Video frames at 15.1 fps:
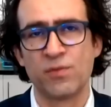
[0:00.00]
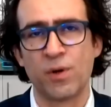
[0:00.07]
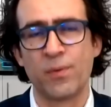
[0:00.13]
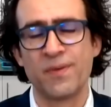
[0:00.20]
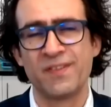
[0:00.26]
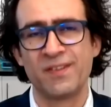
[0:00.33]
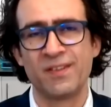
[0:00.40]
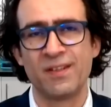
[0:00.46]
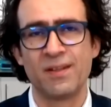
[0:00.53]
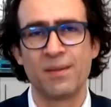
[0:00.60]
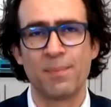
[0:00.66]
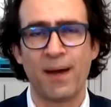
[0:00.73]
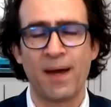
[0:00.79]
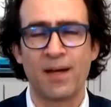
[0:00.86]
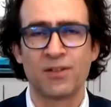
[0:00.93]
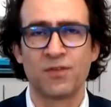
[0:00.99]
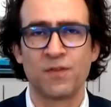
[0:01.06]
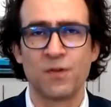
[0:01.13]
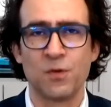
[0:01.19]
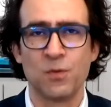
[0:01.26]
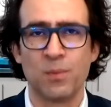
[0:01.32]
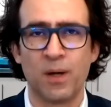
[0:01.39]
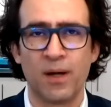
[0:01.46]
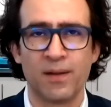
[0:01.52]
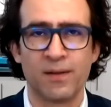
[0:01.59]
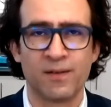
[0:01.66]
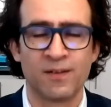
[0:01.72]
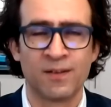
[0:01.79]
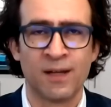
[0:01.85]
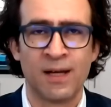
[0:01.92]
of what we've seen the past few
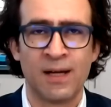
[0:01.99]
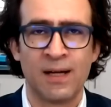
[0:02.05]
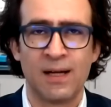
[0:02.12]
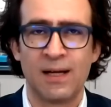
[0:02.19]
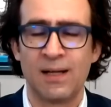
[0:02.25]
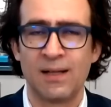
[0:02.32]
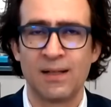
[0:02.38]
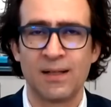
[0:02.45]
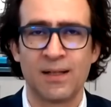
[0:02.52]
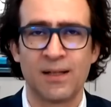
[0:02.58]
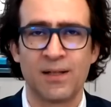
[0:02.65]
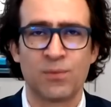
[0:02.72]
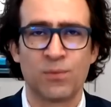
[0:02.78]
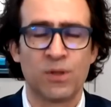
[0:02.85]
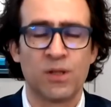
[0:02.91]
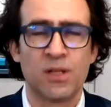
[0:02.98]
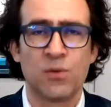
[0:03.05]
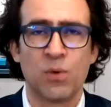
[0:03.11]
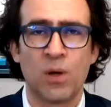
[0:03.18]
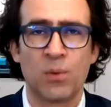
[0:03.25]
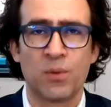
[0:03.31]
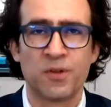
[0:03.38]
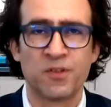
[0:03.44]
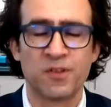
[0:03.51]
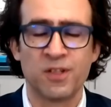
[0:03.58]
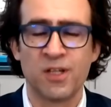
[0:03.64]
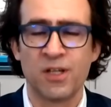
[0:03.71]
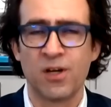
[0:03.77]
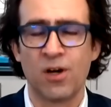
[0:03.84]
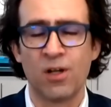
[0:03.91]
months. Uh, and, and, really, what we're
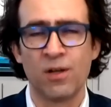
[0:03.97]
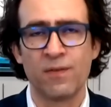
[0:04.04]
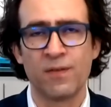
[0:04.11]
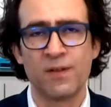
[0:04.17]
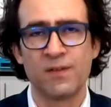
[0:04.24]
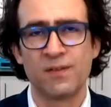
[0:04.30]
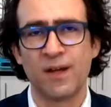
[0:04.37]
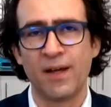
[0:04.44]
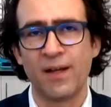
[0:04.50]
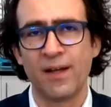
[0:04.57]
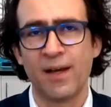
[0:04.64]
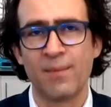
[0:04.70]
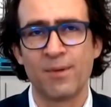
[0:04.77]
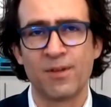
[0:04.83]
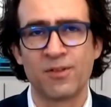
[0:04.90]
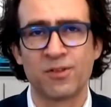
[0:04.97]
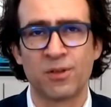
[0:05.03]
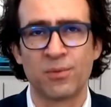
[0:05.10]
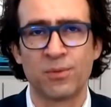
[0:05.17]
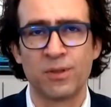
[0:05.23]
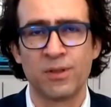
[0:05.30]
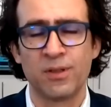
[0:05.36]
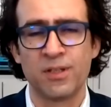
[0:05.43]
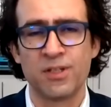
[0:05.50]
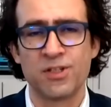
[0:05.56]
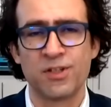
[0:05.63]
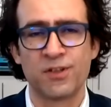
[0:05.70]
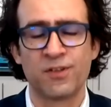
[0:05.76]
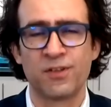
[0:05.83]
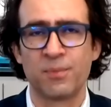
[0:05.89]
seeing, all of these dynamics are really
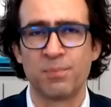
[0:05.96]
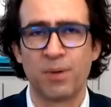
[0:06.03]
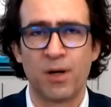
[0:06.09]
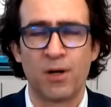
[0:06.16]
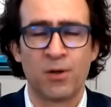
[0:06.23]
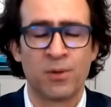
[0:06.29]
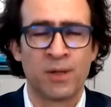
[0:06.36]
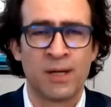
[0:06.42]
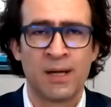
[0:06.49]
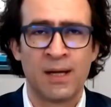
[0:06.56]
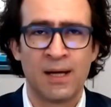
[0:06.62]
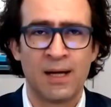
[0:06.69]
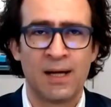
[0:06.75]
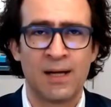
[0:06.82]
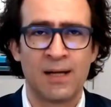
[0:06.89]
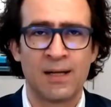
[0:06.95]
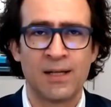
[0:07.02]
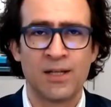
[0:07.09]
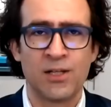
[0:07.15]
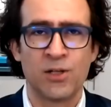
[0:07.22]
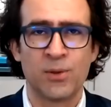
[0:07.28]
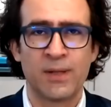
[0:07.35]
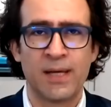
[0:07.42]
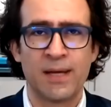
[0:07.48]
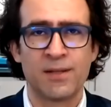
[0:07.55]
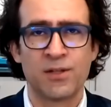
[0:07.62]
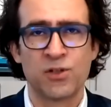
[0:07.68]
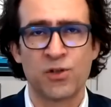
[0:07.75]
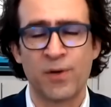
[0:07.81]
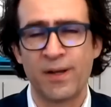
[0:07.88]
just about. Uh, you know,
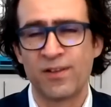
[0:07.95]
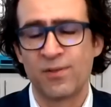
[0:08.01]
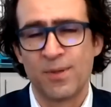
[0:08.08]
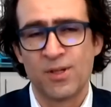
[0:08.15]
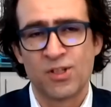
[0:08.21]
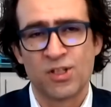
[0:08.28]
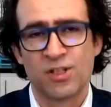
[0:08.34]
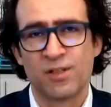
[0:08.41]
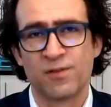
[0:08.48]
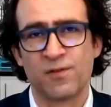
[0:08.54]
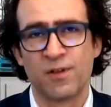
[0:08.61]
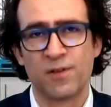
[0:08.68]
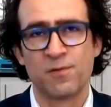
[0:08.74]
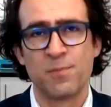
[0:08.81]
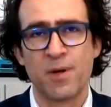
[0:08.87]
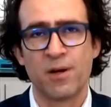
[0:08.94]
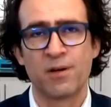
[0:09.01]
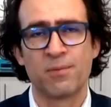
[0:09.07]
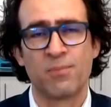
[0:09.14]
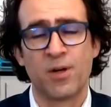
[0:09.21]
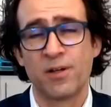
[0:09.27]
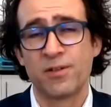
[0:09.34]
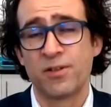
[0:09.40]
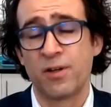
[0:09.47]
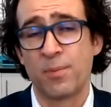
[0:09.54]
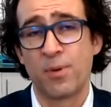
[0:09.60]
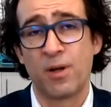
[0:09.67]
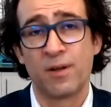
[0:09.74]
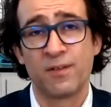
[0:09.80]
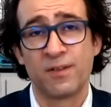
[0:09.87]
again, the transmission of, of
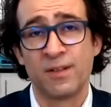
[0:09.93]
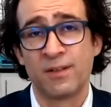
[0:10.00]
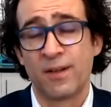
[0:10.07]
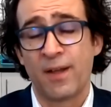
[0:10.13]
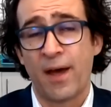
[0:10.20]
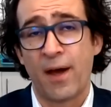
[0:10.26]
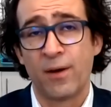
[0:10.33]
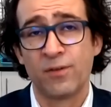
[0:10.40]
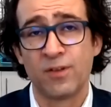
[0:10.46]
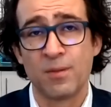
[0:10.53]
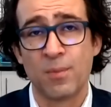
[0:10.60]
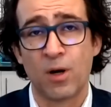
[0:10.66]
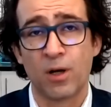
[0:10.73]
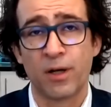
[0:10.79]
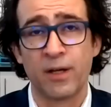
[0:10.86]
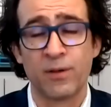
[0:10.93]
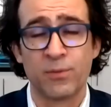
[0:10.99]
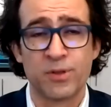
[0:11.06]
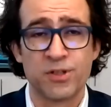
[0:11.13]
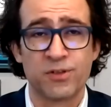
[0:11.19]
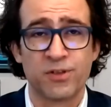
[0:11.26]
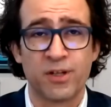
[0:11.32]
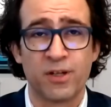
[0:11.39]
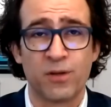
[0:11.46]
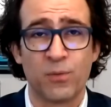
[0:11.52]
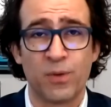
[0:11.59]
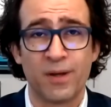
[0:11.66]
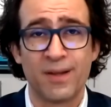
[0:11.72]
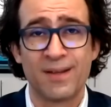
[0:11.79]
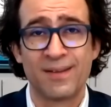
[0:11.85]
monetary policy into the housing market, which is kind
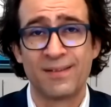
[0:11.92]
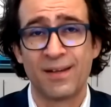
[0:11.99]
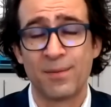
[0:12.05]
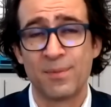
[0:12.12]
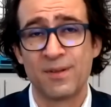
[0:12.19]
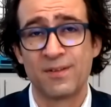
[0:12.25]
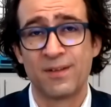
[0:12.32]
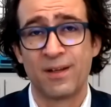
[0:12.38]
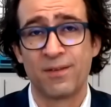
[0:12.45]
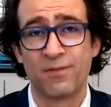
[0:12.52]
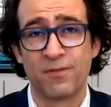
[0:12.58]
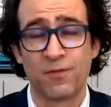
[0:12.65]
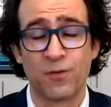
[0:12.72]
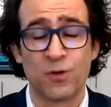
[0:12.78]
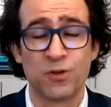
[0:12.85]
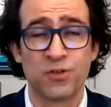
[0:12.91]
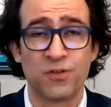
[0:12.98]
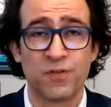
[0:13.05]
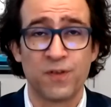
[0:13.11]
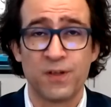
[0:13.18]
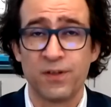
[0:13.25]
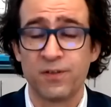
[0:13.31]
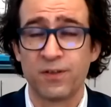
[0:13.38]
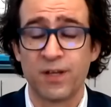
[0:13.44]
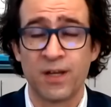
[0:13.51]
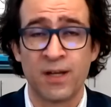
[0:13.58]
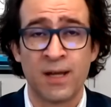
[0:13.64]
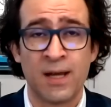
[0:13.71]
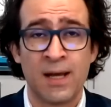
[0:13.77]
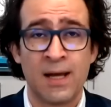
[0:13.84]
of one of the segments that first feels
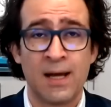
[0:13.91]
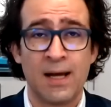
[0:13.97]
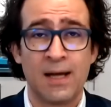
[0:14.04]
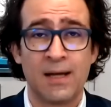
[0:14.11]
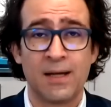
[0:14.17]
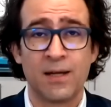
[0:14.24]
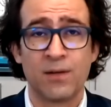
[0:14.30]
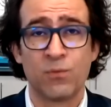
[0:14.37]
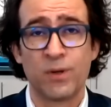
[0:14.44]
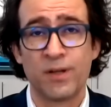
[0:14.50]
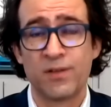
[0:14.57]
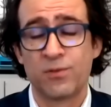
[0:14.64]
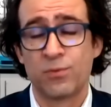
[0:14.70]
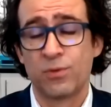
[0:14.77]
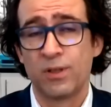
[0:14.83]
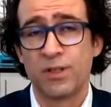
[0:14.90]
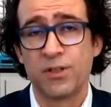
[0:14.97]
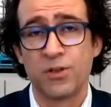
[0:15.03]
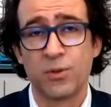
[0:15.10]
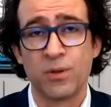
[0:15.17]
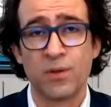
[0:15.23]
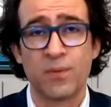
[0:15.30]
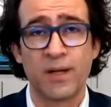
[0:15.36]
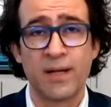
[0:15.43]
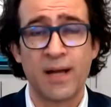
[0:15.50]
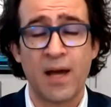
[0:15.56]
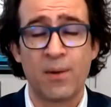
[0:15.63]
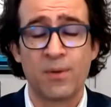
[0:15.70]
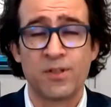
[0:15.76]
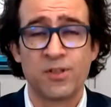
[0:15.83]
it, uh, and what it's really doing right
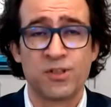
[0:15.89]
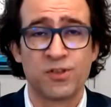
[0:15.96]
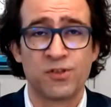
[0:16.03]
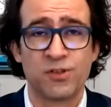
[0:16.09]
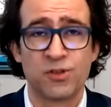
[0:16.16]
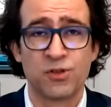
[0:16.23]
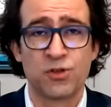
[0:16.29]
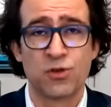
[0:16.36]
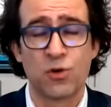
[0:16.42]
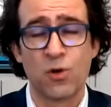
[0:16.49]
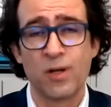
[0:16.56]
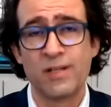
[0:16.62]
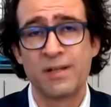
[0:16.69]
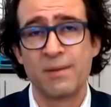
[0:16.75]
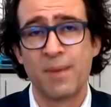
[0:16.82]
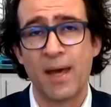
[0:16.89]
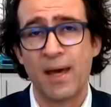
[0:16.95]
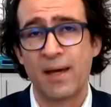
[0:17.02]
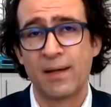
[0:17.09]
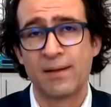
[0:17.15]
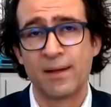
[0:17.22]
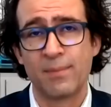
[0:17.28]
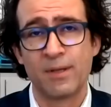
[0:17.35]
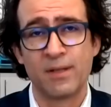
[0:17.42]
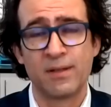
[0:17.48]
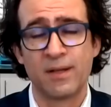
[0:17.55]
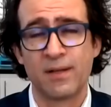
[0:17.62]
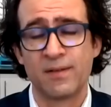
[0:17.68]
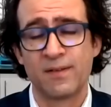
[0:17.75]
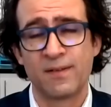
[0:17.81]
now is just destroying demand. I
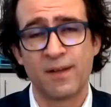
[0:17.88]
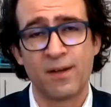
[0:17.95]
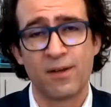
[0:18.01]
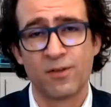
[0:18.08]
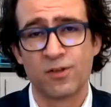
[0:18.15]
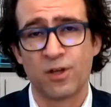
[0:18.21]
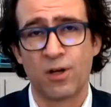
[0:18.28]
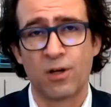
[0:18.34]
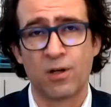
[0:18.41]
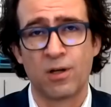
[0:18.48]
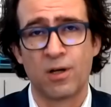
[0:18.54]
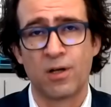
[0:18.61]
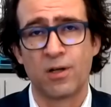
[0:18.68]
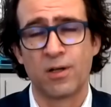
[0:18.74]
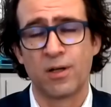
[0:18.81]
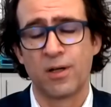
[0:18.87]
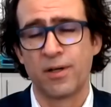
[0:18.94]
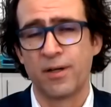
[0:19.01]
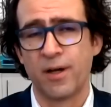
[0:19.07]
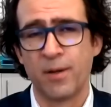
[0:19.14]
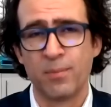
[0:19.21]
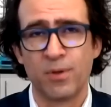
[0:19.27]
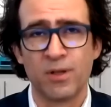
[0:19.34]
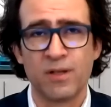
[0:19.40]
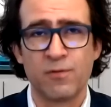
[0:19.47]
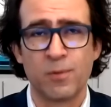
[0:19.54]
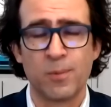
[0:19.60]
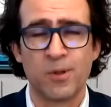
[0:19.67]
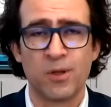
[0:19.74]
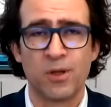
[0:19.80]
mean, and sales are, are, are
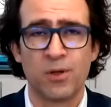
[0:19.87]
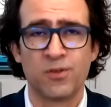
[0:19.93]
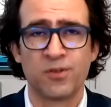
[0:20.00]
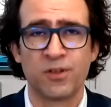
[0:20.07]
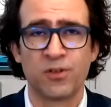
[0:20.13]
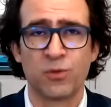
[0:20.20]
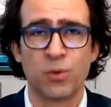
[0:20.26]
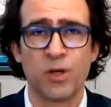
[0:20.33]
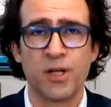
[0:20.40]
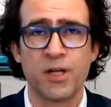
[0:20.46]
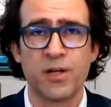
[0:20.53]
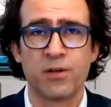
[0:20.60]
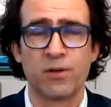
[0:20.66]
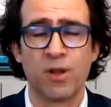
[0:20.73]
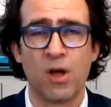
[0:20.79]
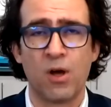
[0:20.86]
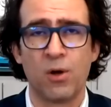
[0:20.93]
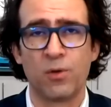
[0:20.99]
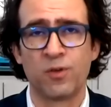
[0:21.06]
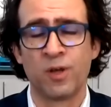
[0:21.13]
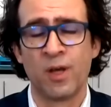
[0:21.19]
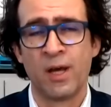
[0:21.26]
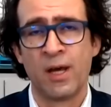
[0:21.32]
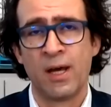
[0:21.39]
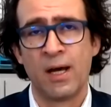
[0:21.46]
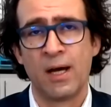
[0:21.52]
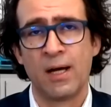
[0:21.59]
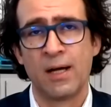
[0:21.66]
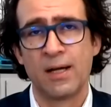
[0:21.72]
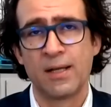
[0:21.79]
unbelievable lows at 20 year lows.
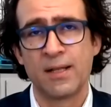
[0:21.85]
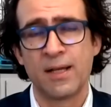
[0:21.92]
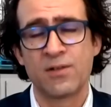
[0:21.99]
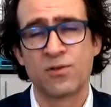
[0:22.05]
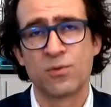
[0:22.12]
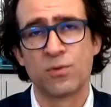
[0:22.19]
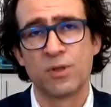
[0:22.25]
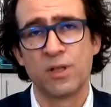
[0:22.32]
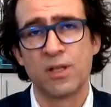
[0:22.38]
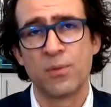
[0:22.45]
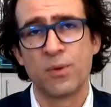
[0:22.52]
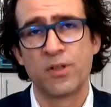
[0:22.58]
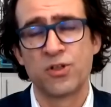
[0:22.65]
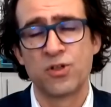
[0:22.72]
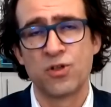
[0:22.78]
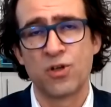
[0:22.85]
Uh, and that's really what's